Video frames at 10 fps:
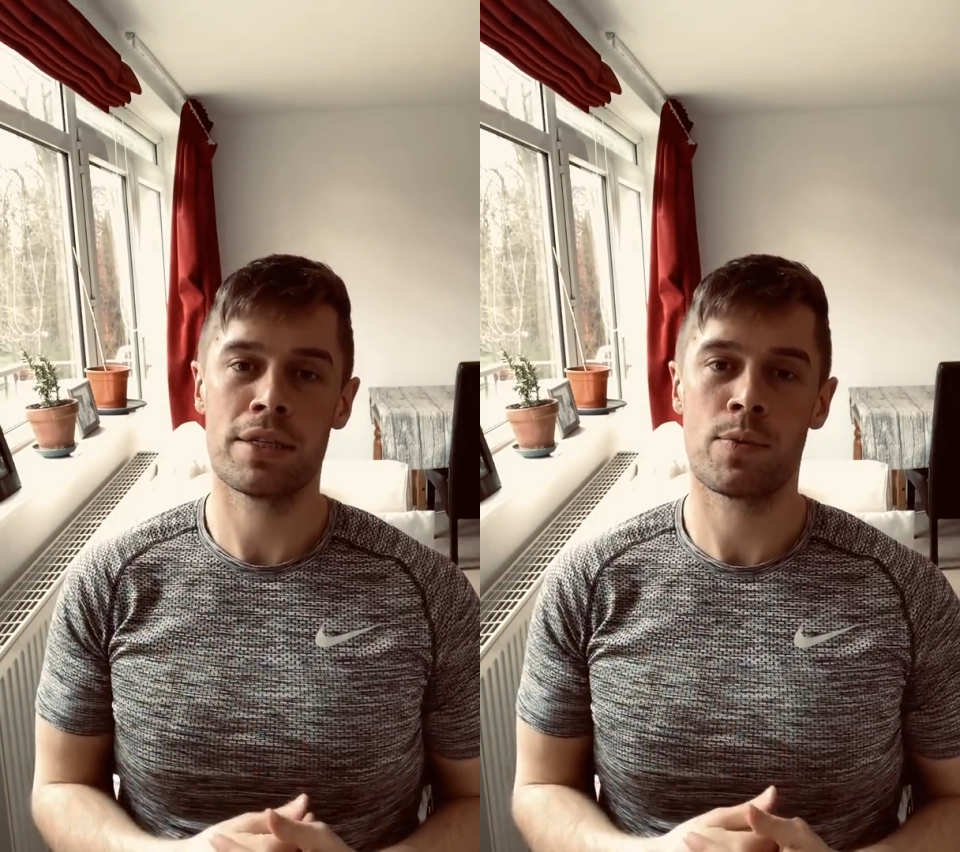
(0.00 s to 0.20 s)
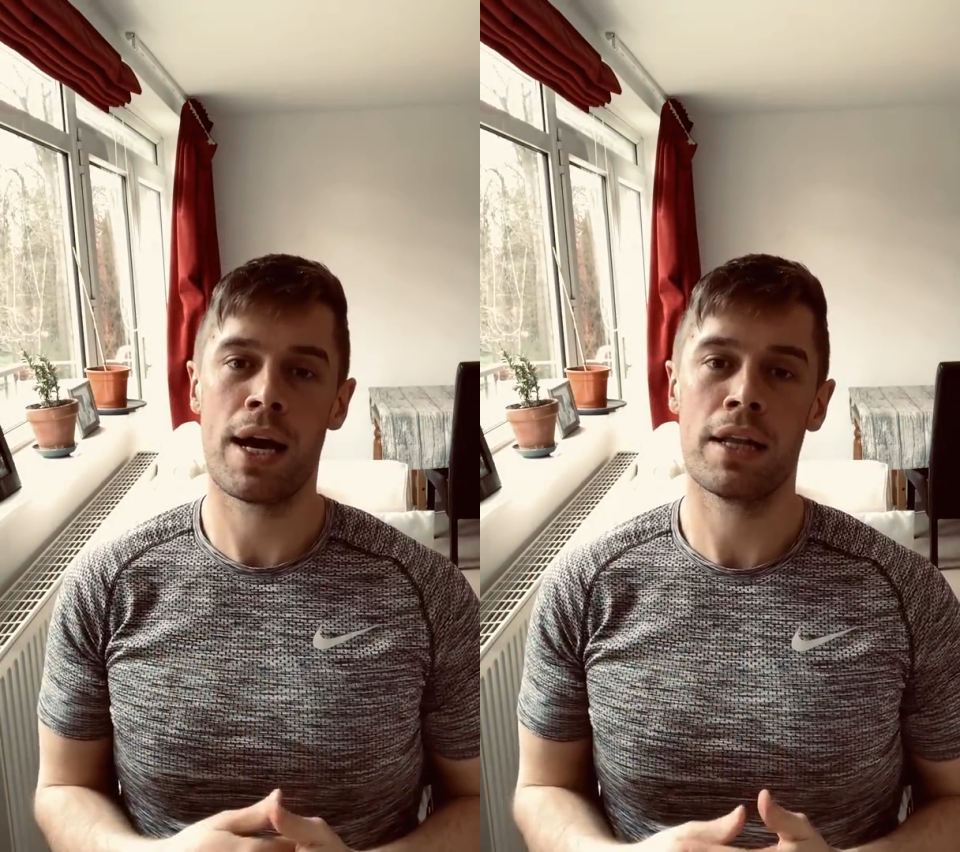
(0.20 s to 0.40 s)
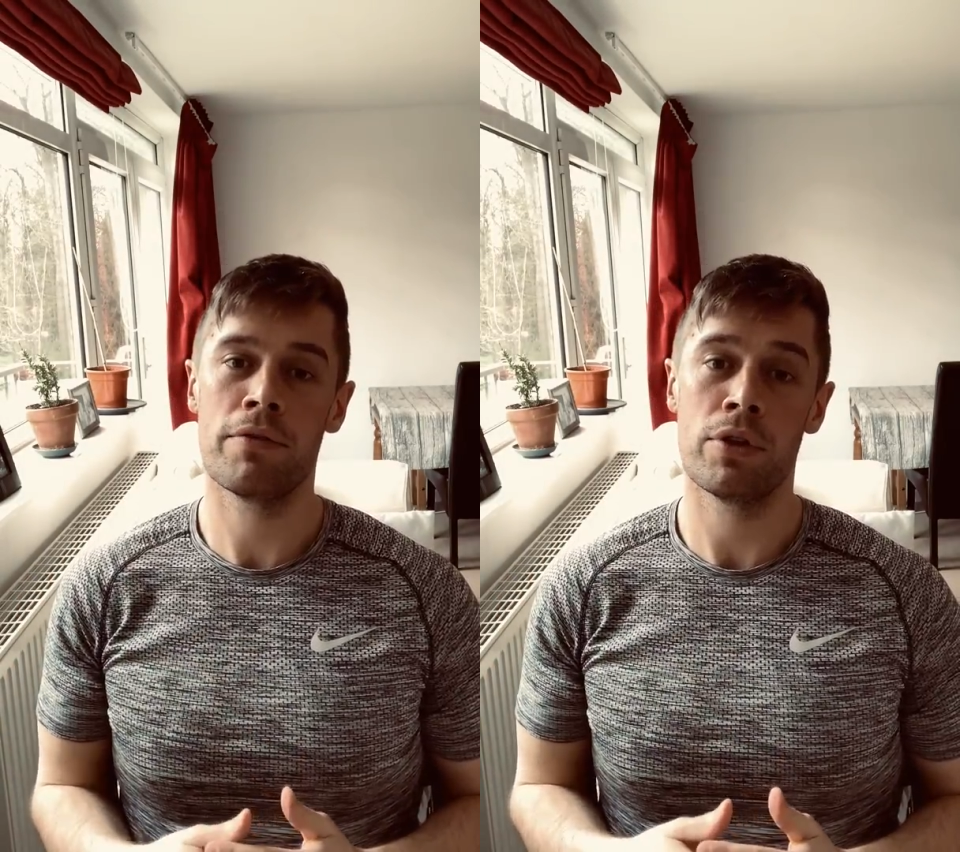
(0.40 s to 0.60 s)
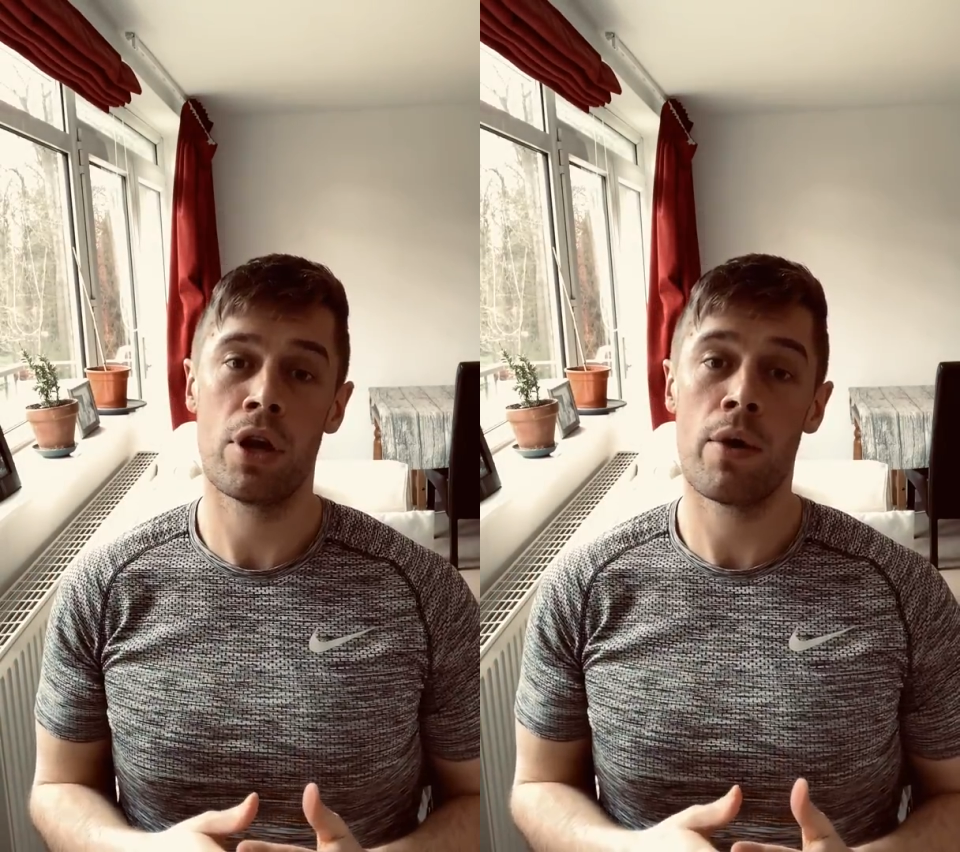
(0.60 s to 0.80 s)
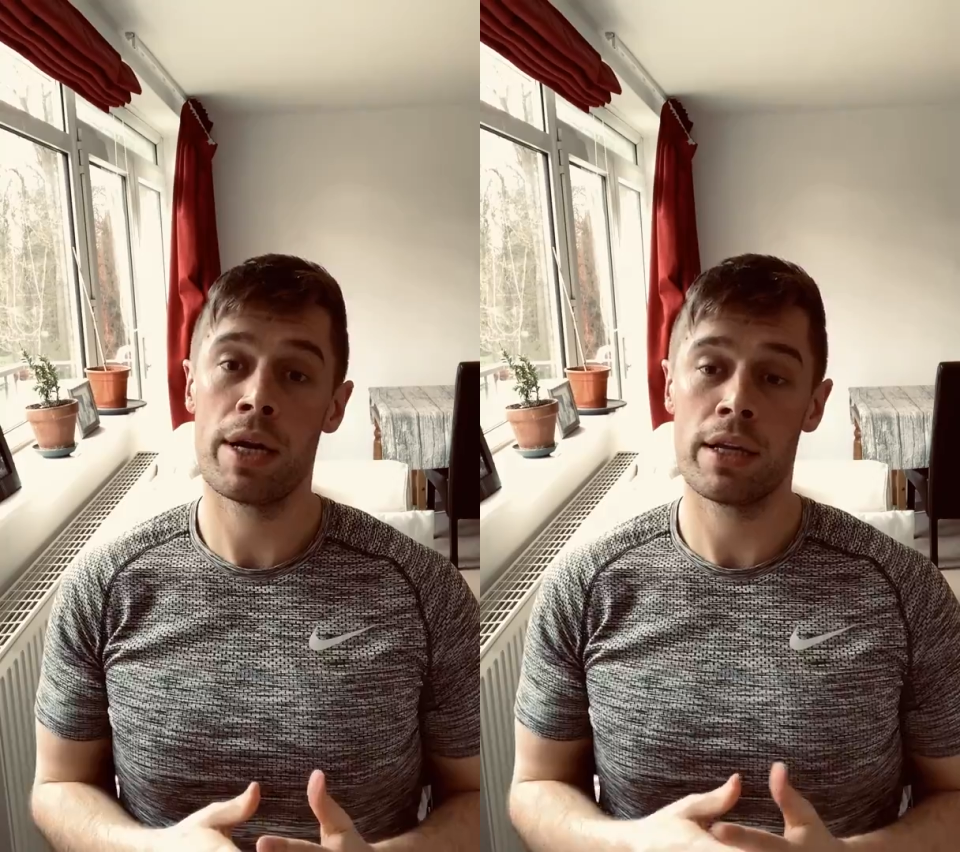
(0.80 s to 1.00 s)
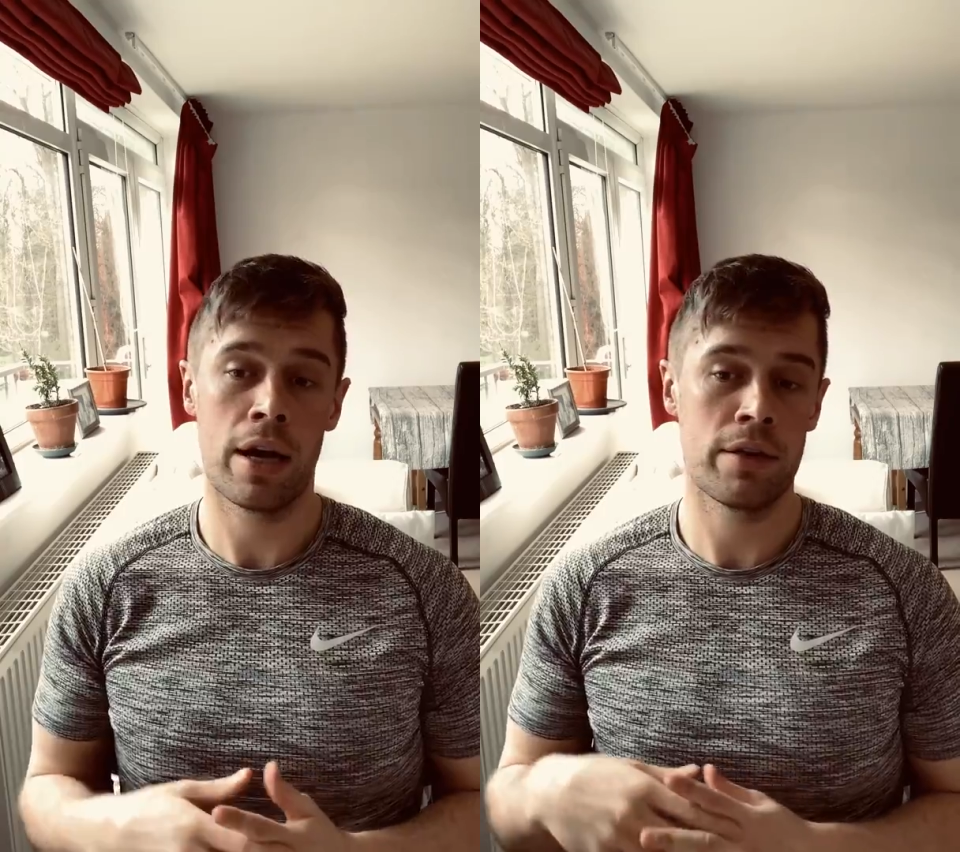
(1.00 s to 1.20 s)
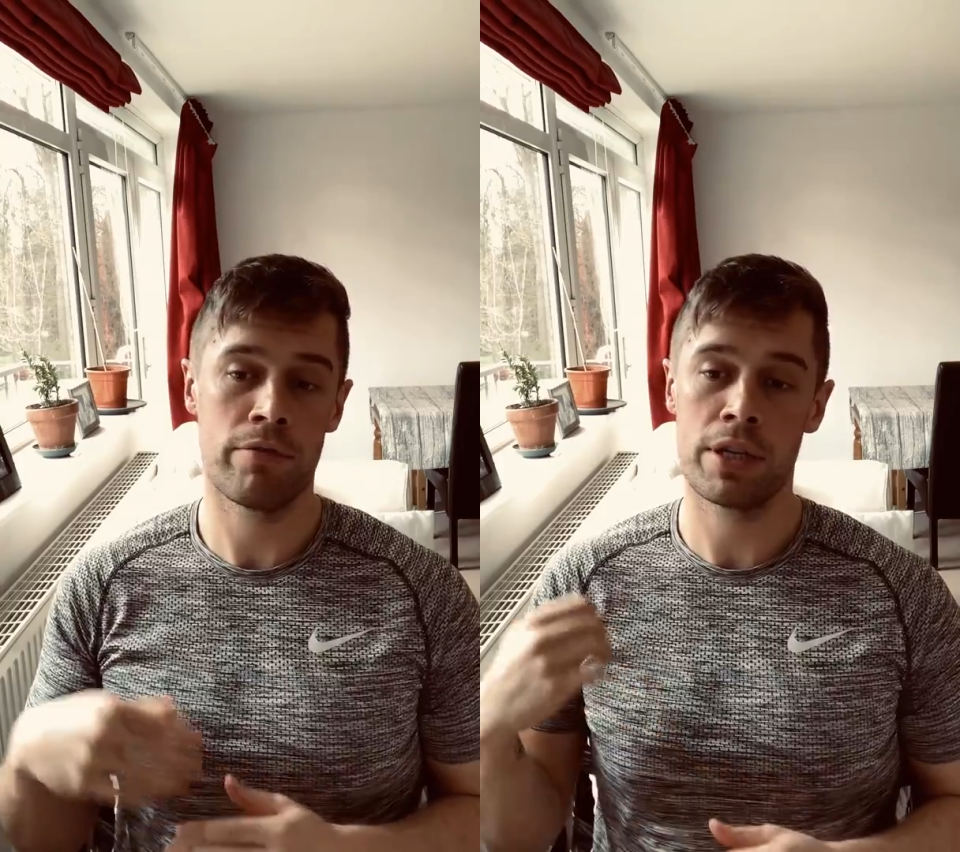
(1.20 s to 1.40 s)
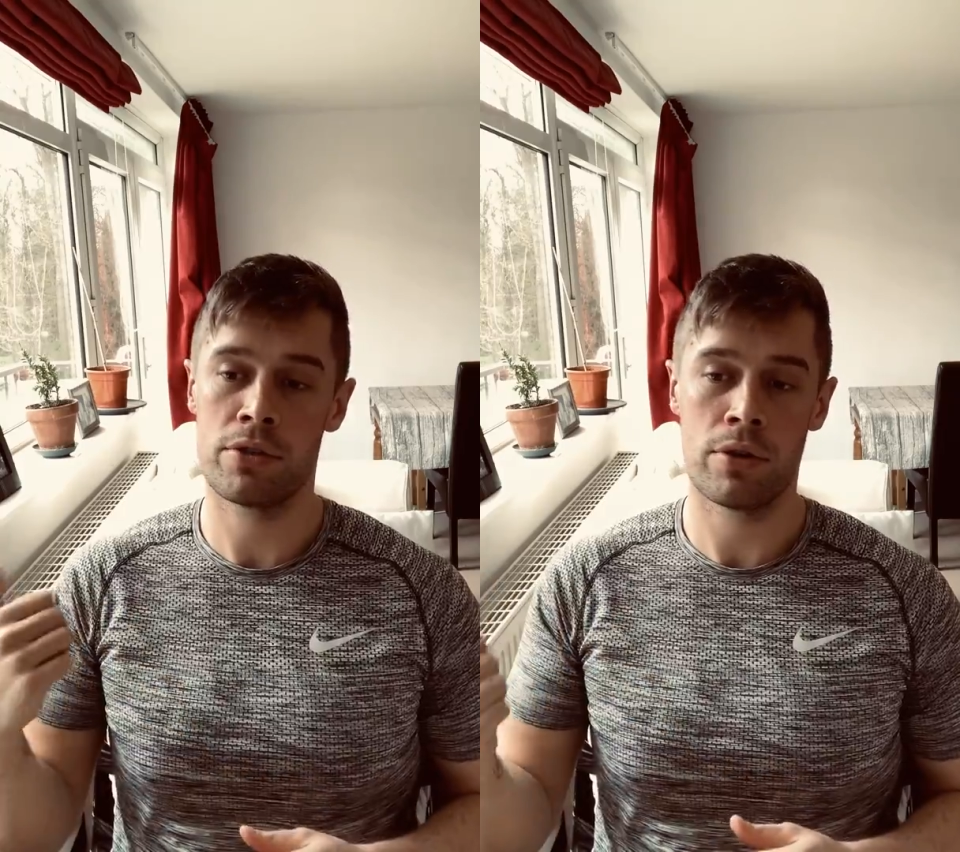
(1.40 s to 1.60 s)
as well if you know any kind of
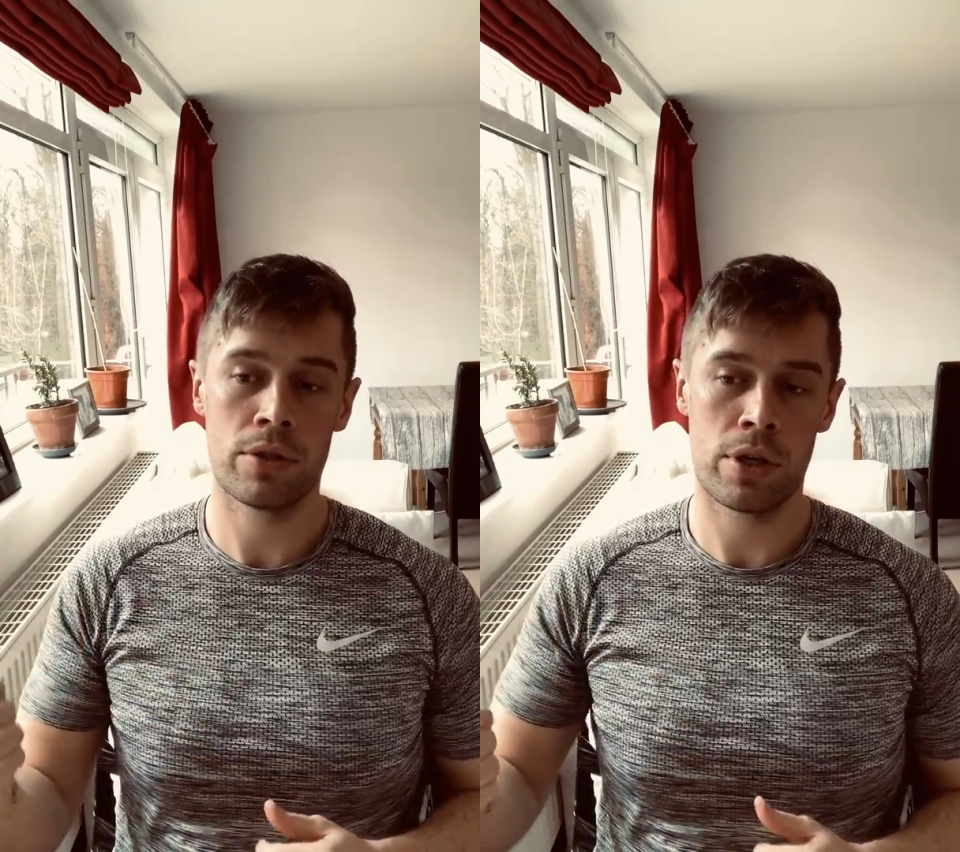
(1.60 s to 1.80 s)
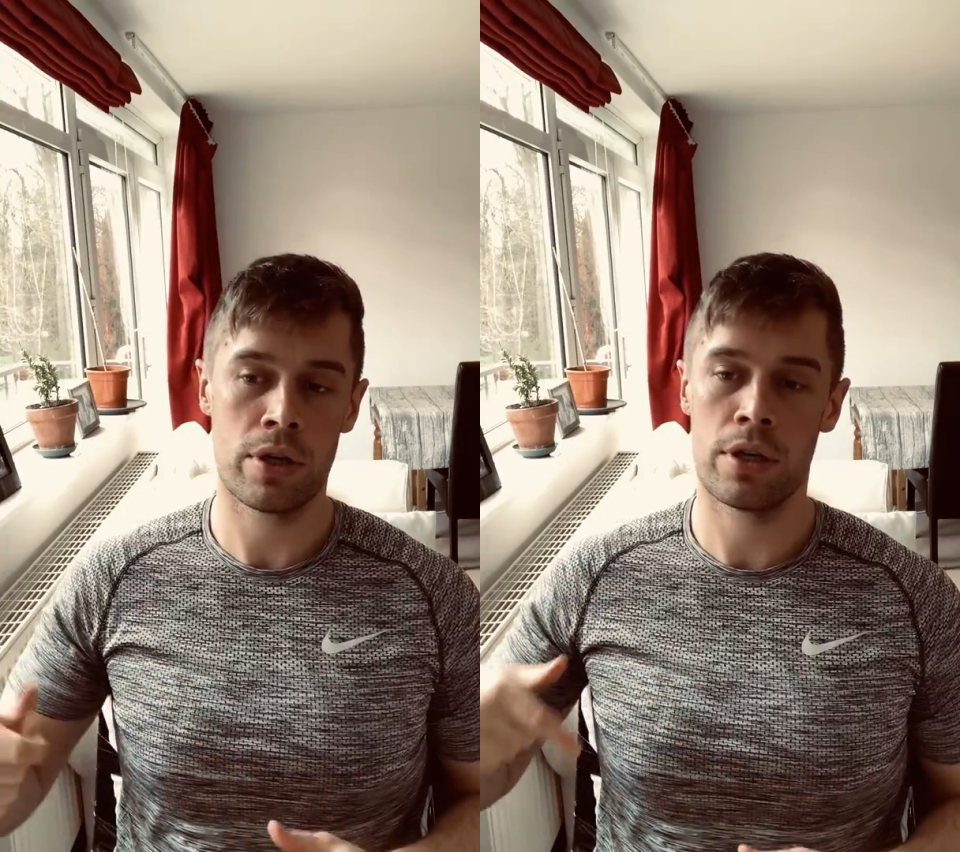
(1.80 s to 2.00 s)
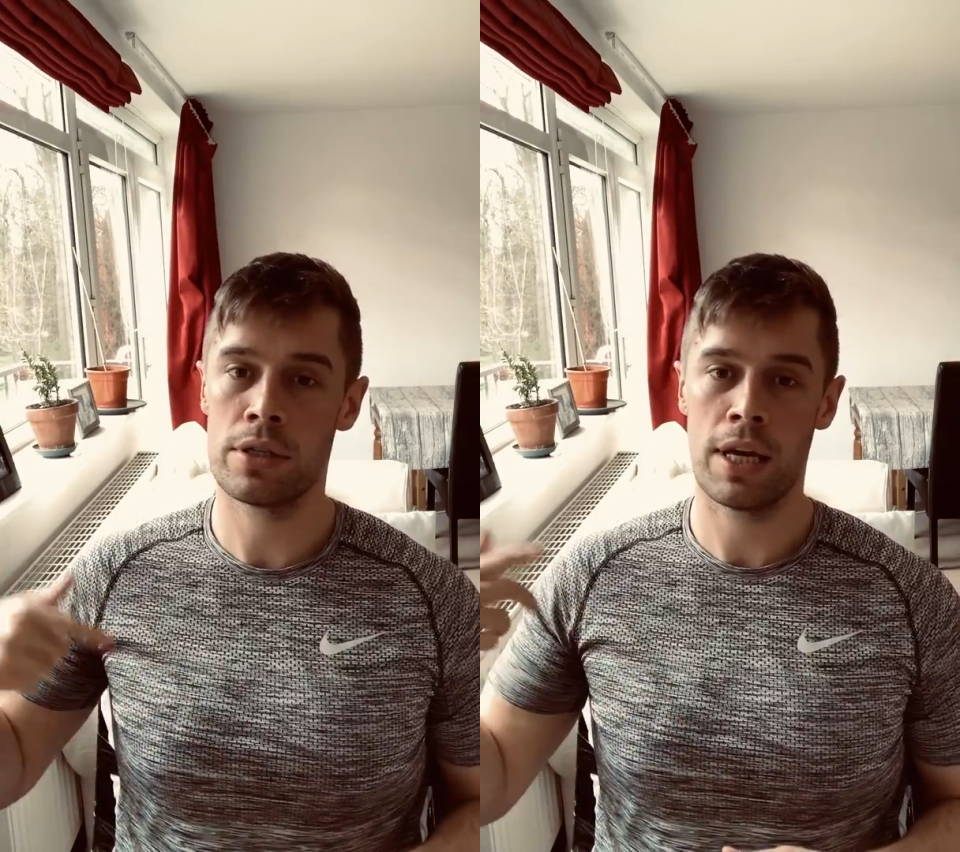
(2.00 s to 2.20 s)
restaurateurs,